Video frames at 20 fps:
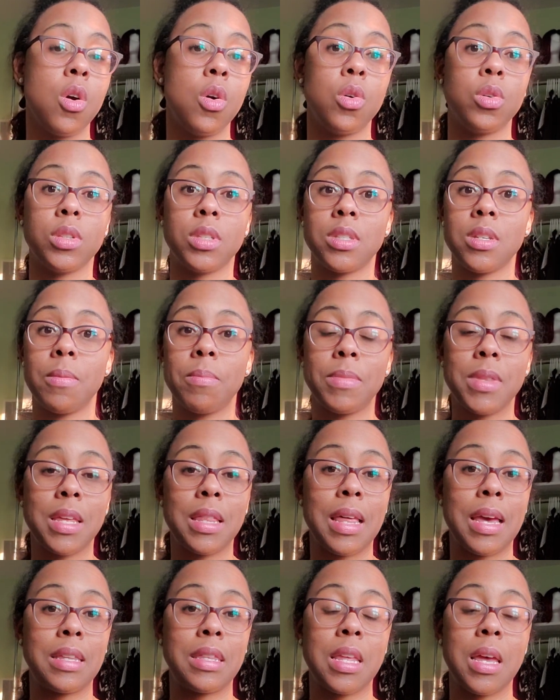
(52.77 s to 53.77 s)
or
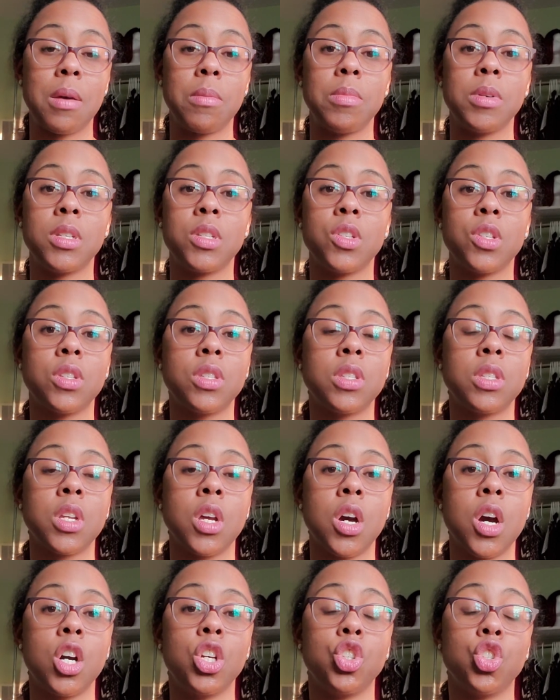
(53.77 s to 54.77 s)
something like that, but just
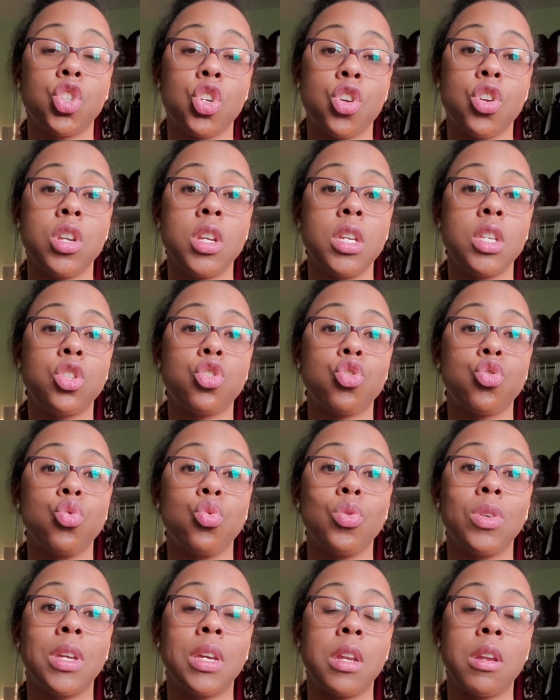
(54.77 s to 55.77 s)
a journey
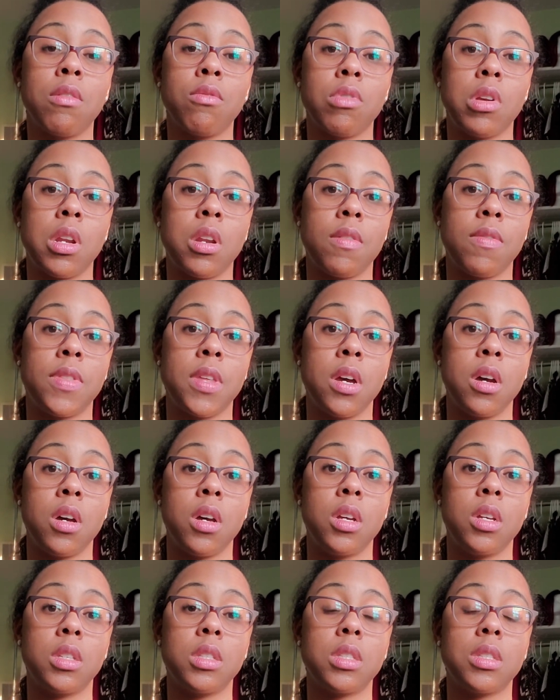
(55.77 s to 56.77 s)
to getting rid of
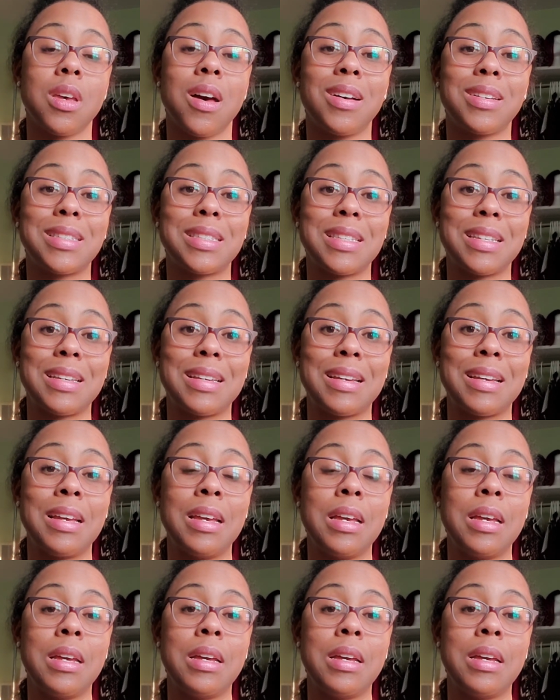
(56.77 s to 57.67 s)
the toxic